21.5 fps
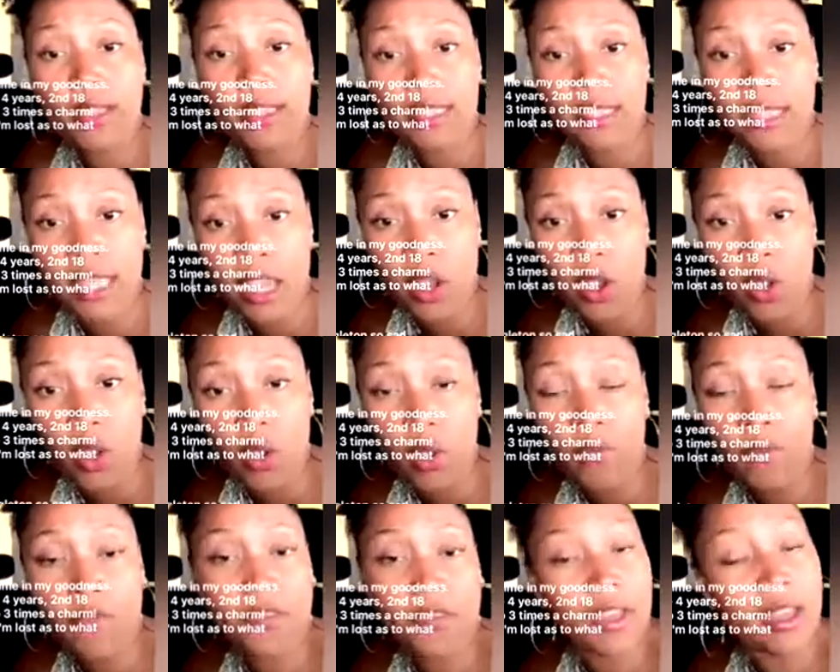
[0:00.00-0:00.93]

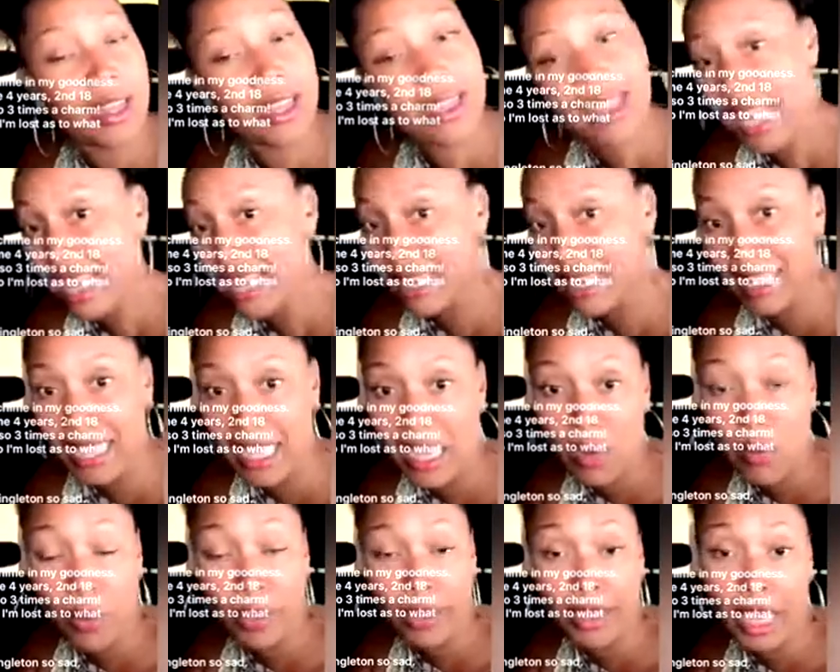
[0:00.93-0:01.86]
single feel that they can
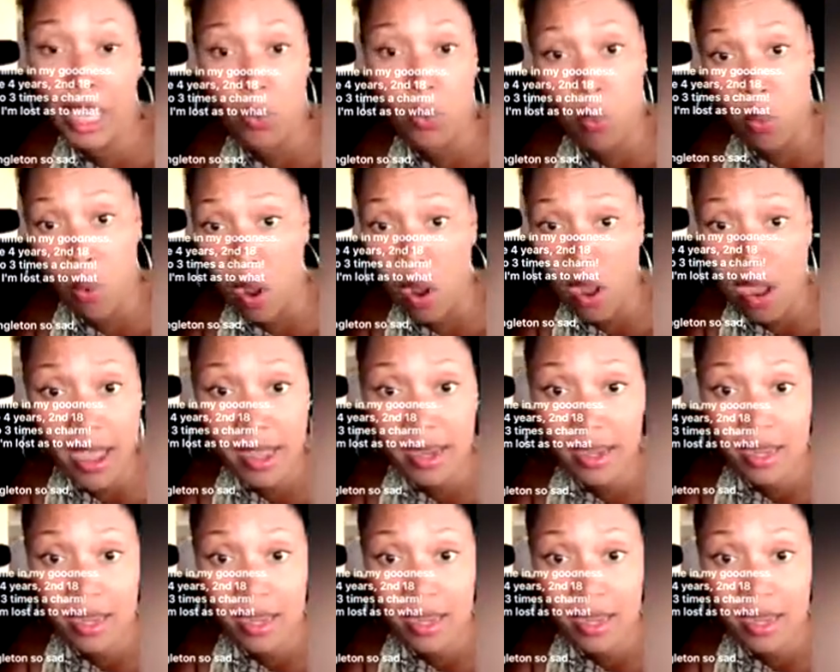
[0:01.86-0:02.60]
eat what they want